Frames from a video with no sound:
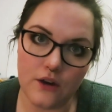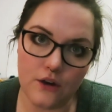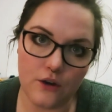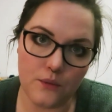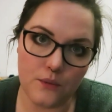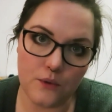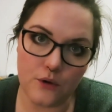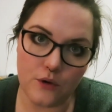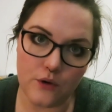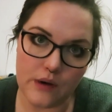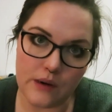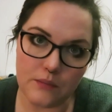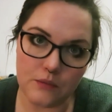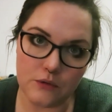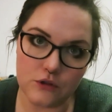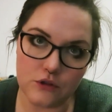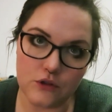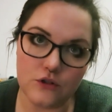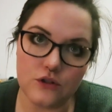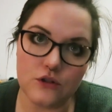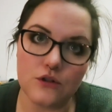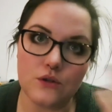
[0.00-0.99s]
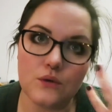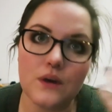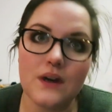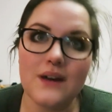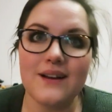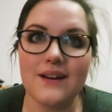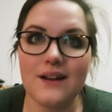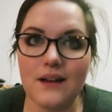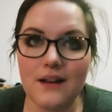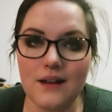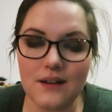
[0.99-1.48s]
I hope you're able to do
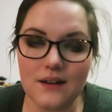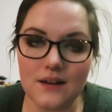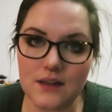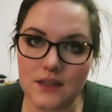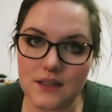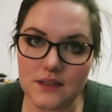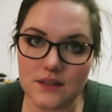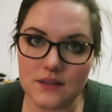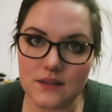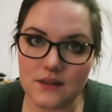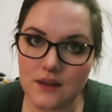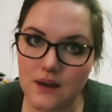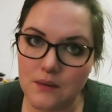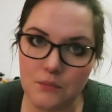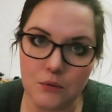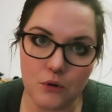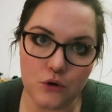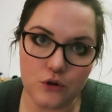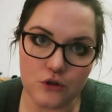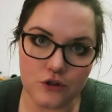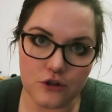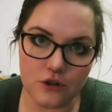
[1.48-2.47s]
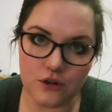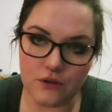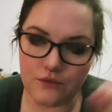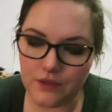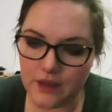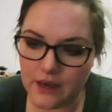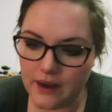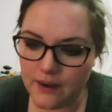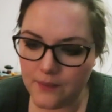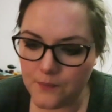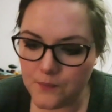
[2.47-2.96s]
at least a portion of
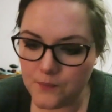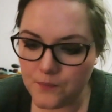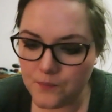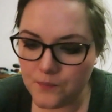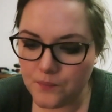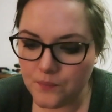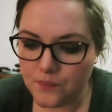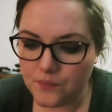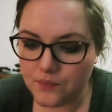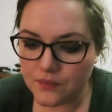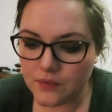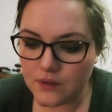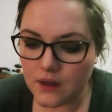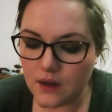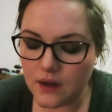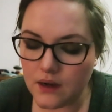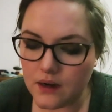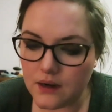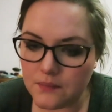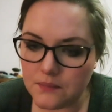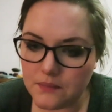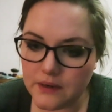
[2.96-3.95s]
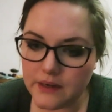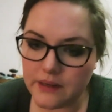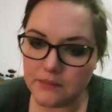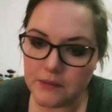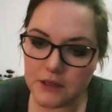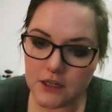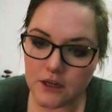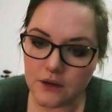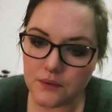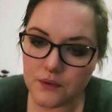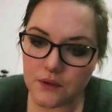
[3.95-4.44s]
that. Um, let
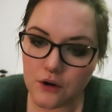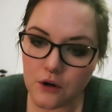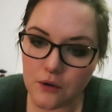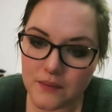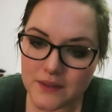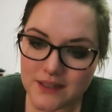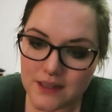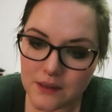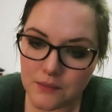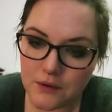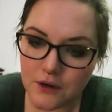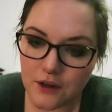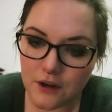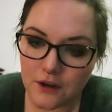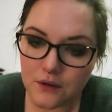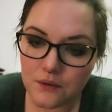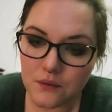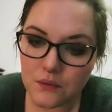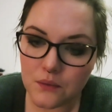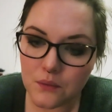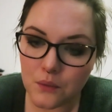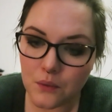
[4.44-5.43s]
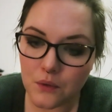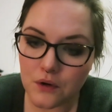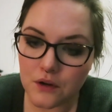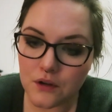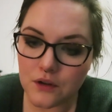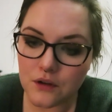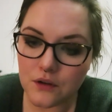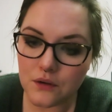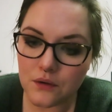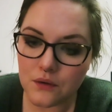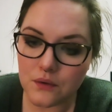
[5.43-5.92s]
me know in the comments down below what
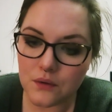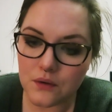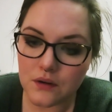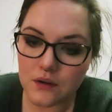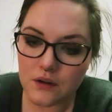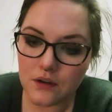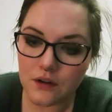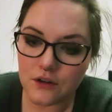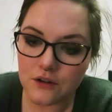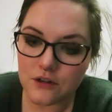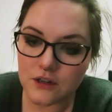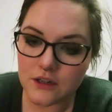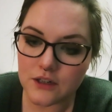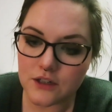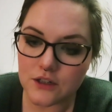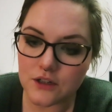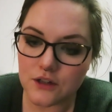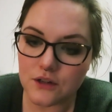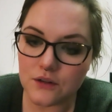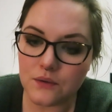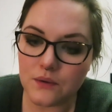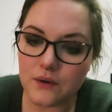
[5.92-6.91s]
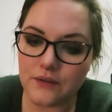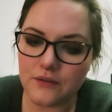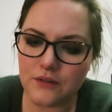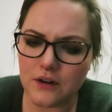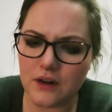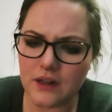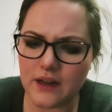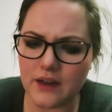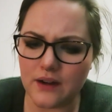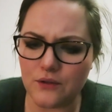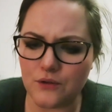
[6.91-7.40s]
you usually do. I
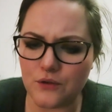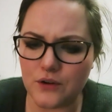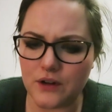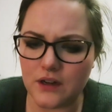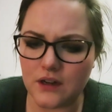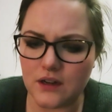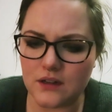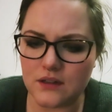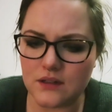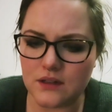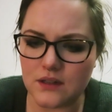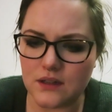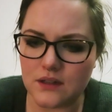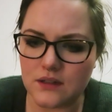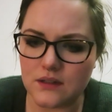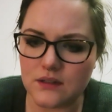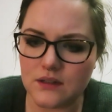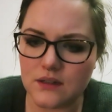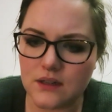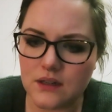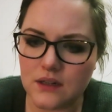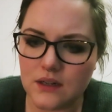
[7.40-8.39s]
feel like I've already asked this.